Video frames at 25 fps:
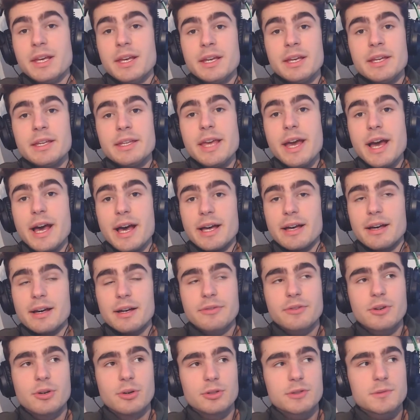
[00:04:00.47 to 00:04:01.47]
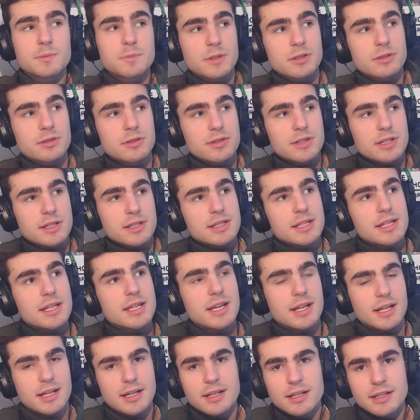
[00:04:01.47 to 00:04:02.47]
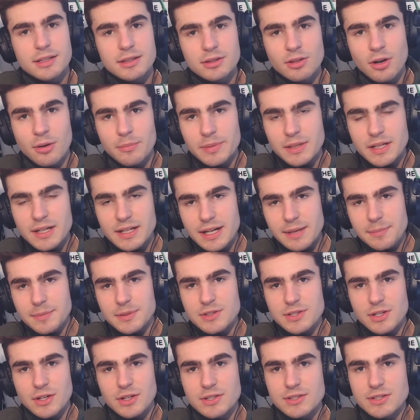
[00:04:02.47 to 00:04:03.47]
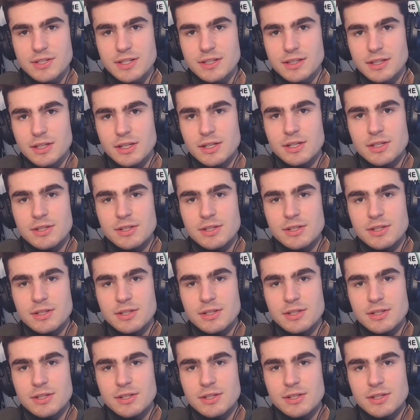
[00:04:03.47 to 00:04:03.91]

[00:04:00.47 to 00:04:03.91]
yeah, of course, Bristol City not been an appetising